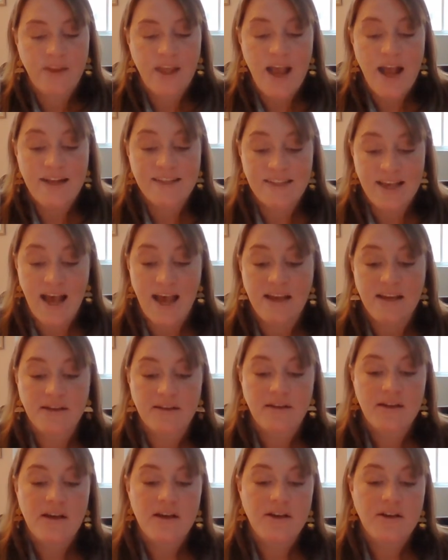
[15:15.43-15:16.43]
I sigh,
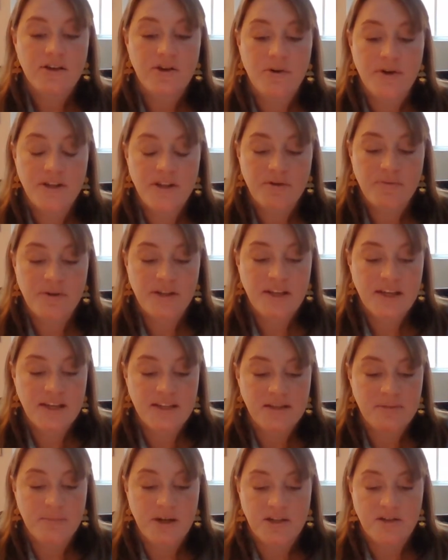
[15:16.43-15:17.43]
knowing there really
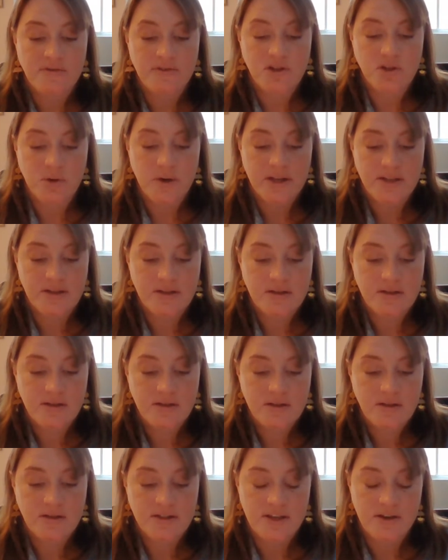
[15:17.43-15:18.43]
isn't much of a choice.
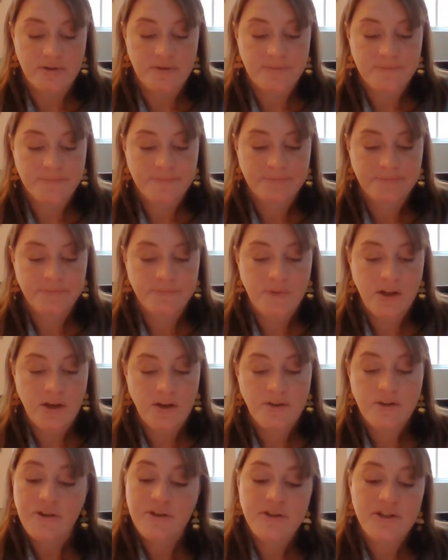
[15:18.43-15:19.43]
Deal.
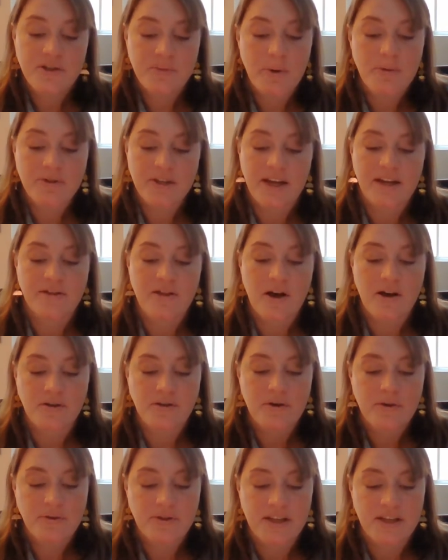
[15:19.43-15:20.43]
"Good, this won't take long.
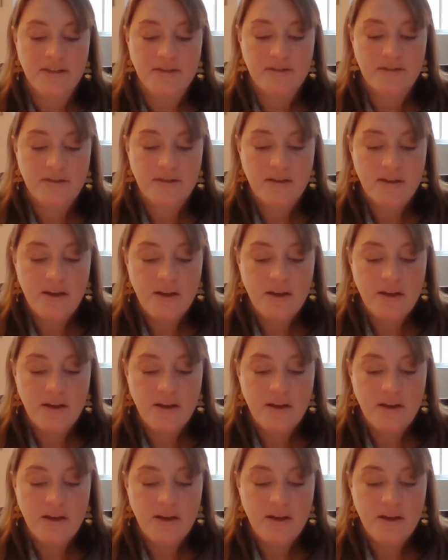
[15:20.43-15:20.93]
Hold this."